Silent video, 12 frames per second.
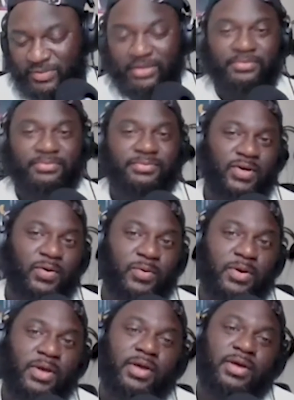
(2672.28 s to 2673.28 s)

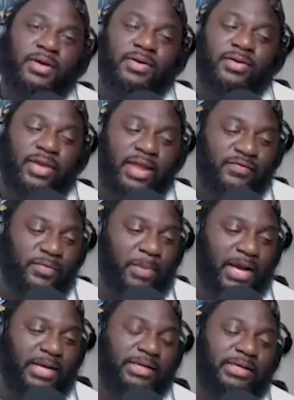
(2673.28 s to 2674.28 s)
so
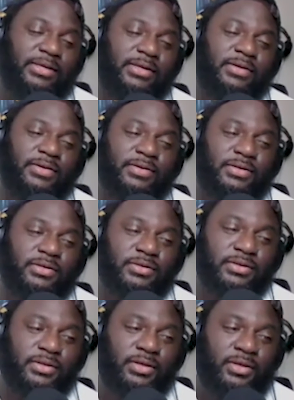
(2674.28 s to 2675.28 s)
everybody,
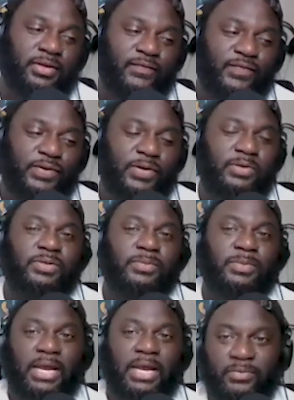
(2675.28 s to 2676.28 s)
if you know
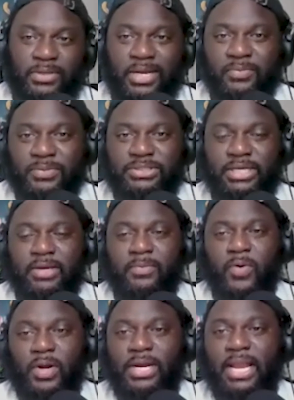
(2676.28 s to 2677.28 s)
something, like we
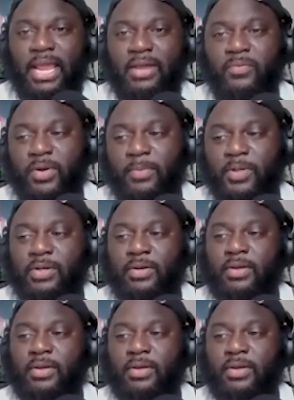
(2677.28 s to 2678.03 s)
said, 1 in 8 women